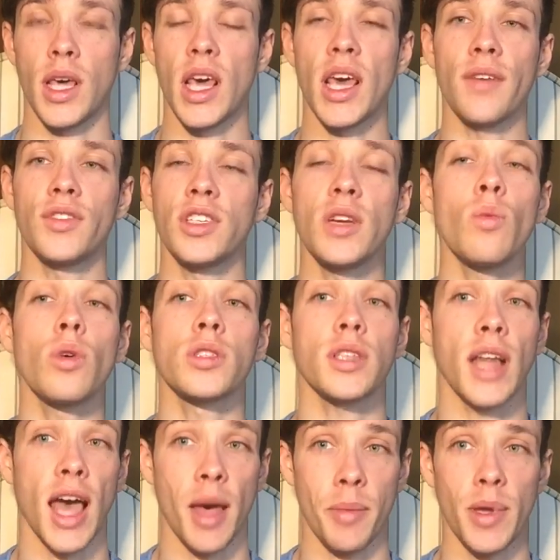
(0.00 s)
If she
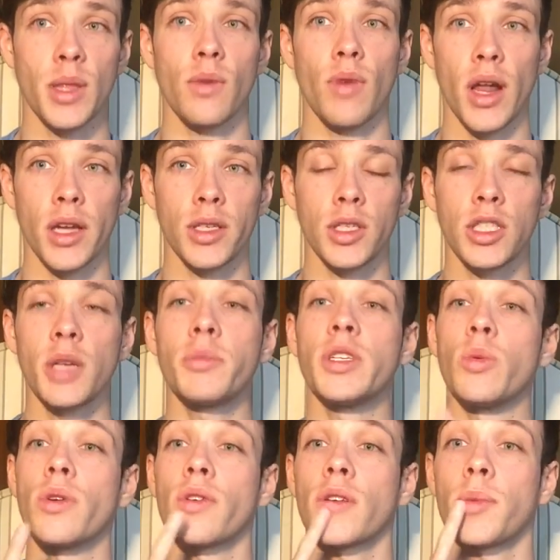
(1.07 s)
wasn't happy in the relationship, she
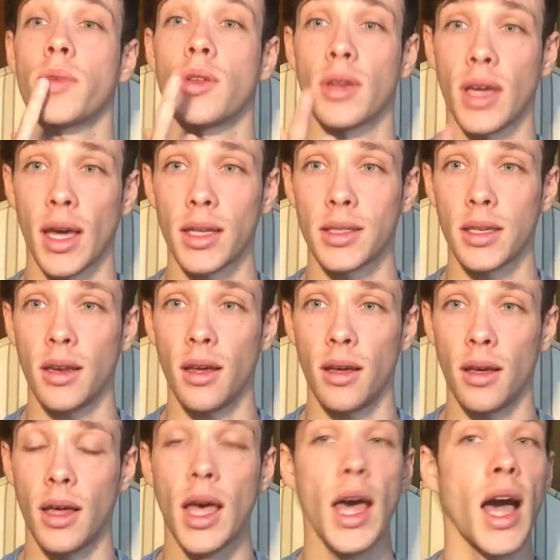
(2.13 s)
would have communicated,
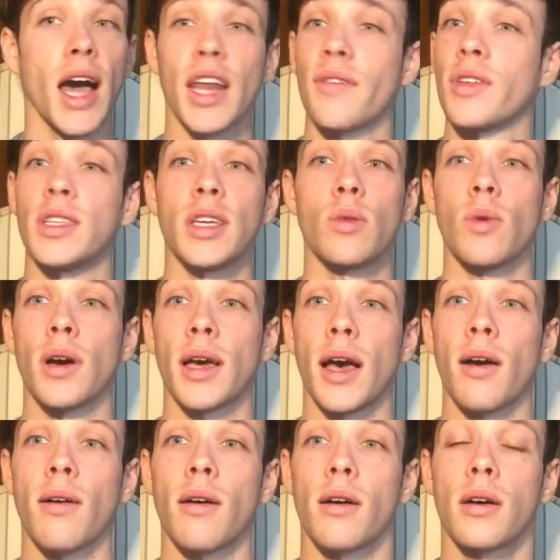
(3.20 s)
and if it didn't work
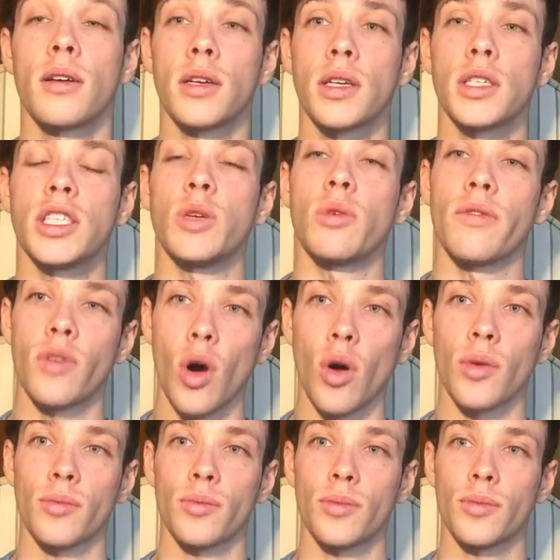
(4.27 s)
out, she would have gone.